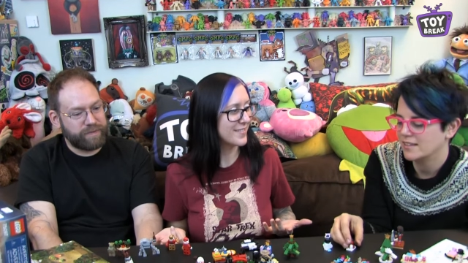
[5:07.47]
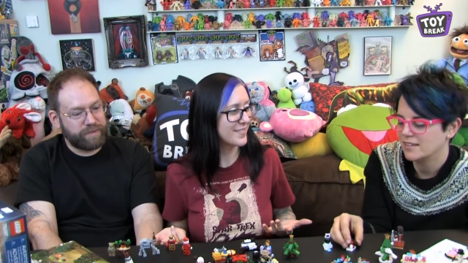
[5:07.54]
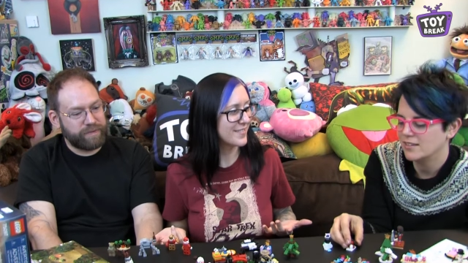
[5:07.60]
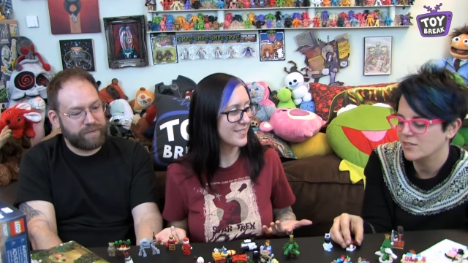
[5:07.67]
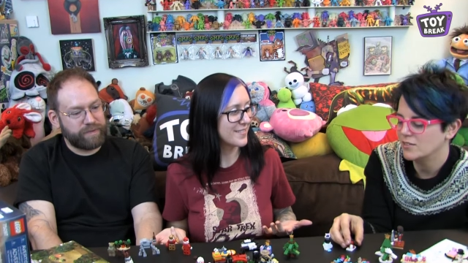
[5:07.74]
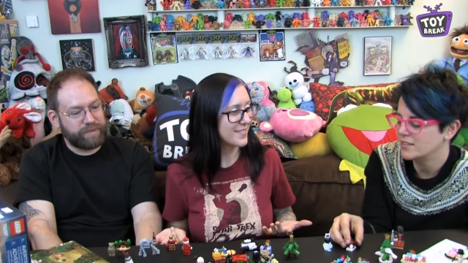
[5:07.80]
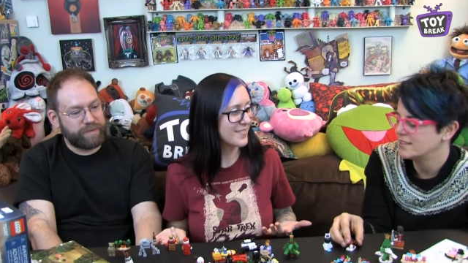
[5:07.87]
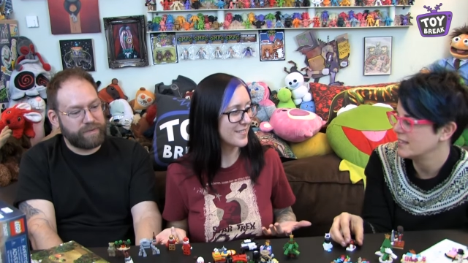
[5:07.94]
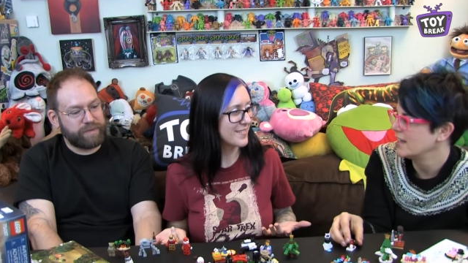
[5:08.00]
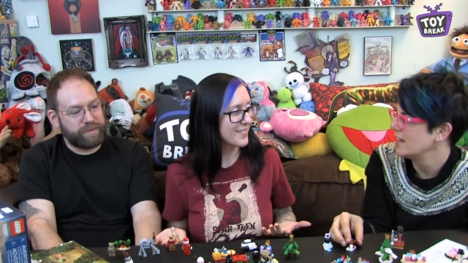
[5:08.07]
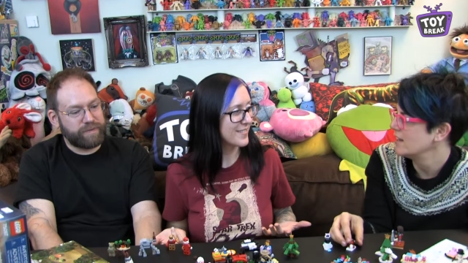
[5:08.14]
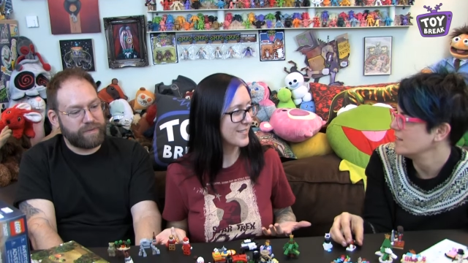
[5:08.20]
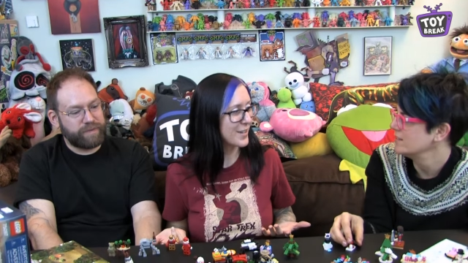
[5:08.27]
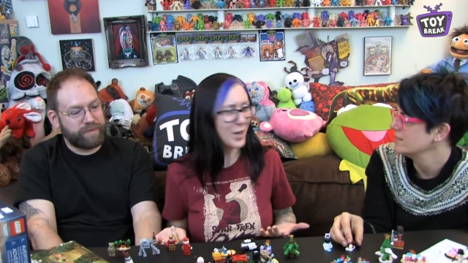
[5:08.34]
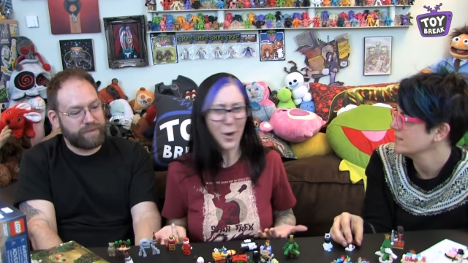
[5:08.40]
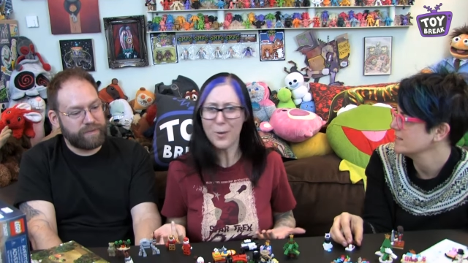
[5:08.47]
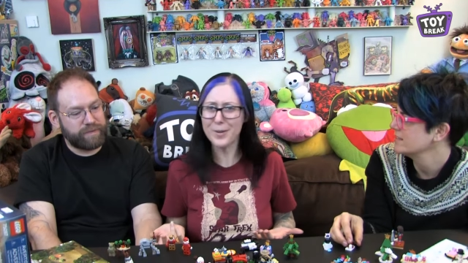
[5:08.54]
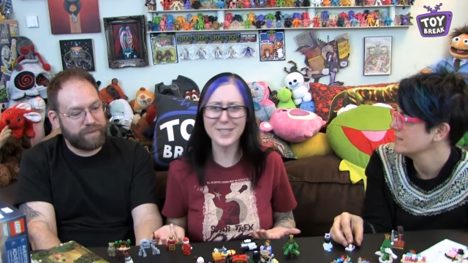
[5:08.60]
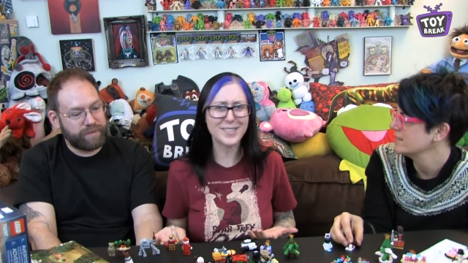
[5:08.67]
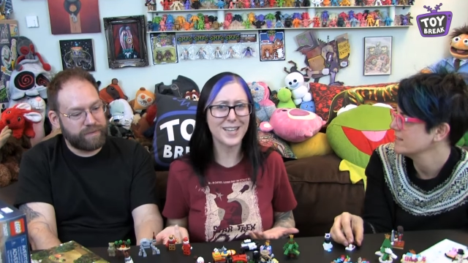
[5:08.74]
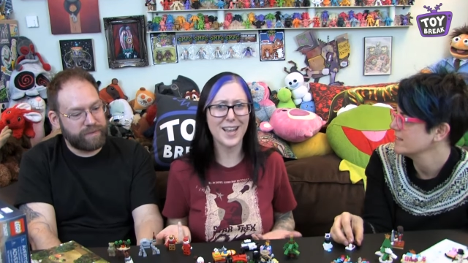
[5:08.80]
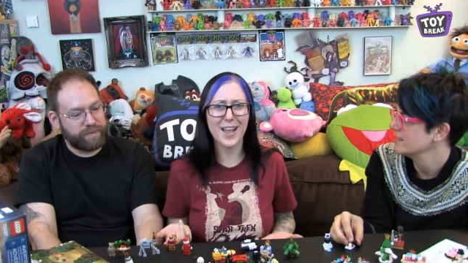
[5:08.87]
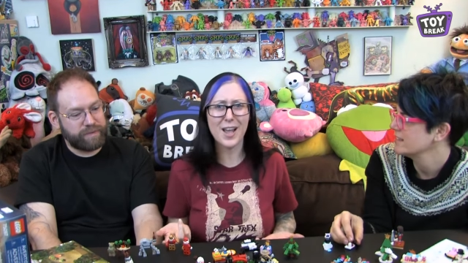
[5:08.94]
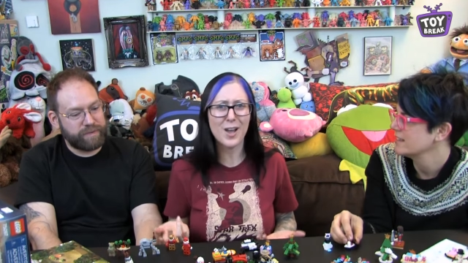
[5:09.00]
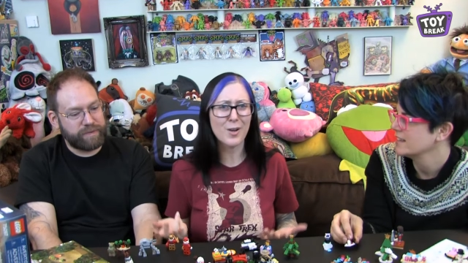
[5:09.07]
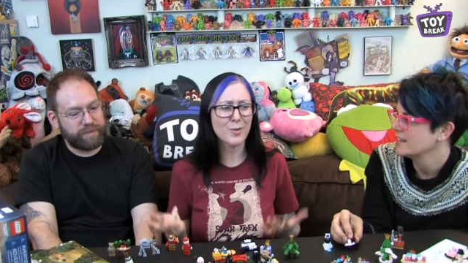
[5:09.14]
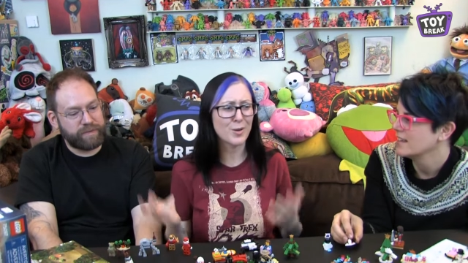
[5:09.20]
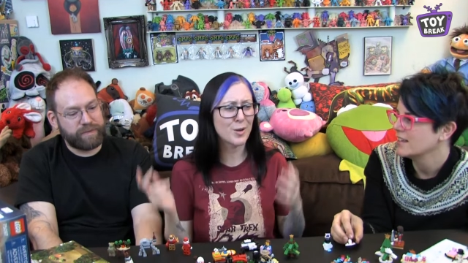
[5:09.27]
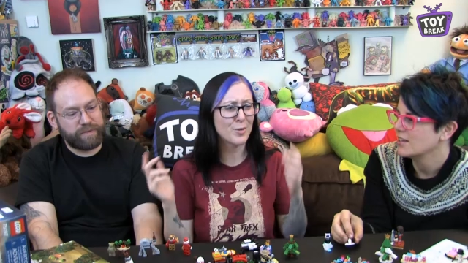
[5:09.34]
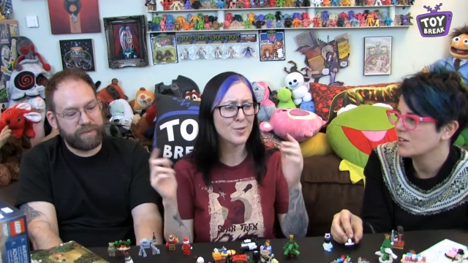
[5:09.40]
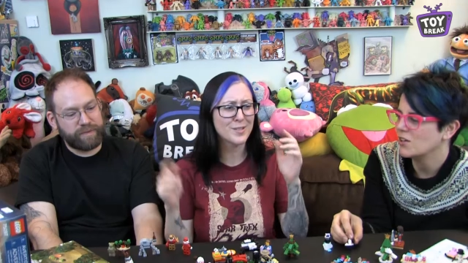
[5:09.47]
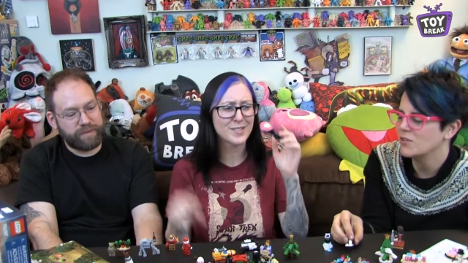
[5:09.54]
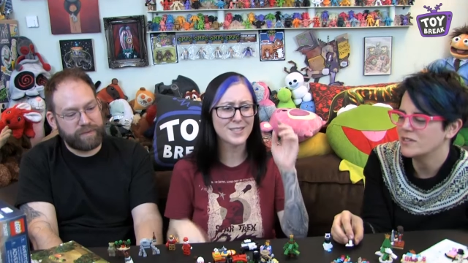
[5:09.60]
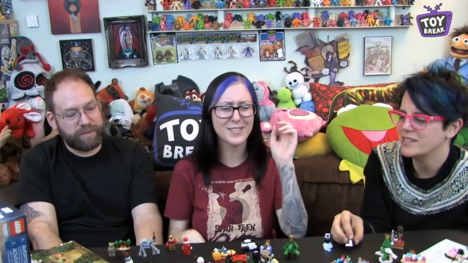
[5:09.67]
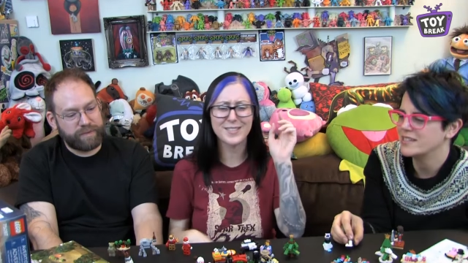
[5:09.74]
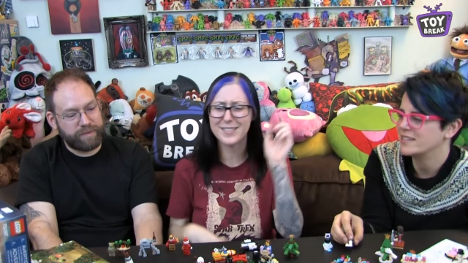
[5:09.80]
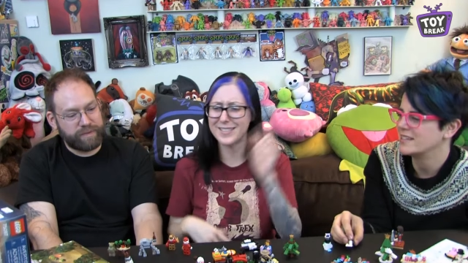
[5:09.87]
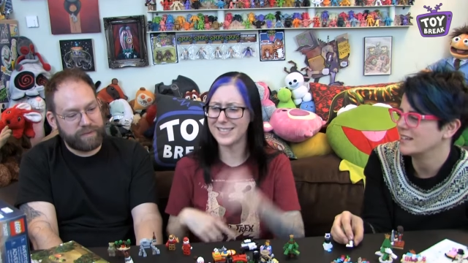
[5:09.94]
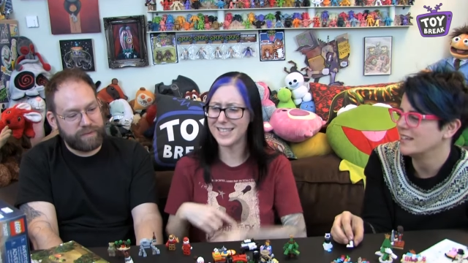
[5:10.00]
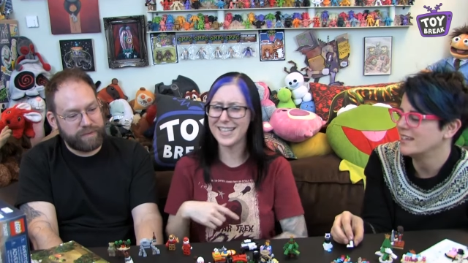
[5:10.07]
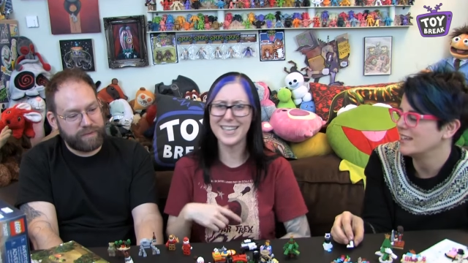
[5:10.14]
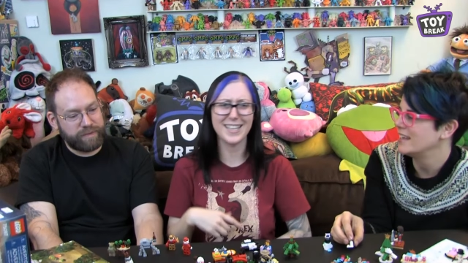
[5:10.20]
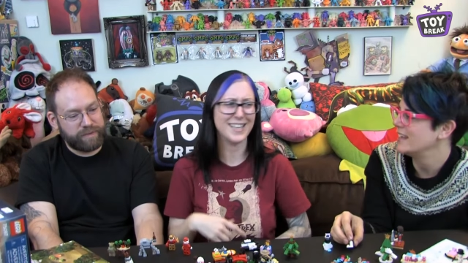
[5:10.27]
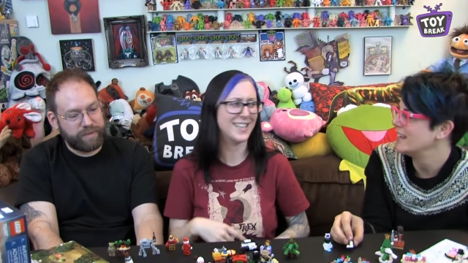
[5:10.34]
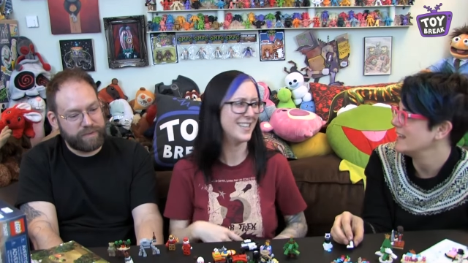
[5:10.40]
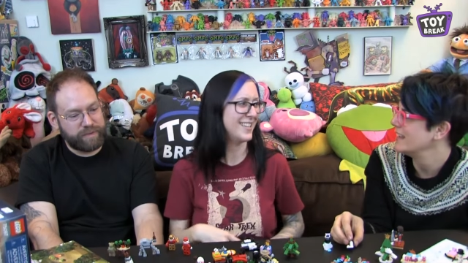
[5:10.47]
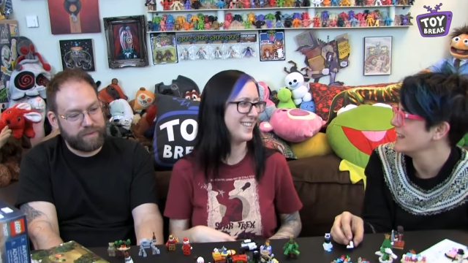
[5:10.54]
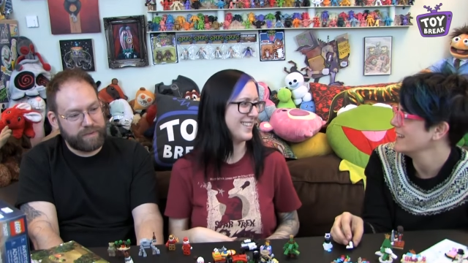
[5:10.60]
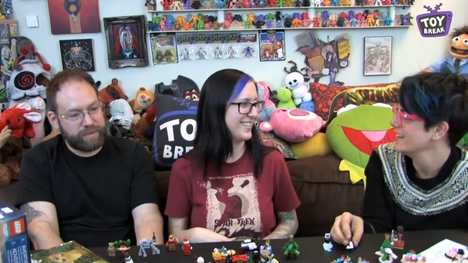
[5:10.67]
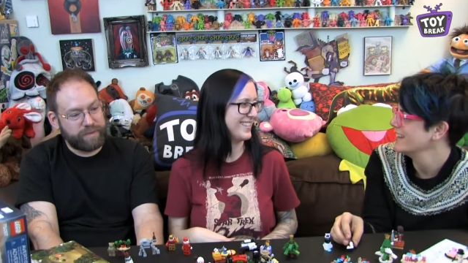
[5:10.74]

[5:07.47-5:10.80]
Speaker 1: Go to town. Go to town. Go to go to city. city.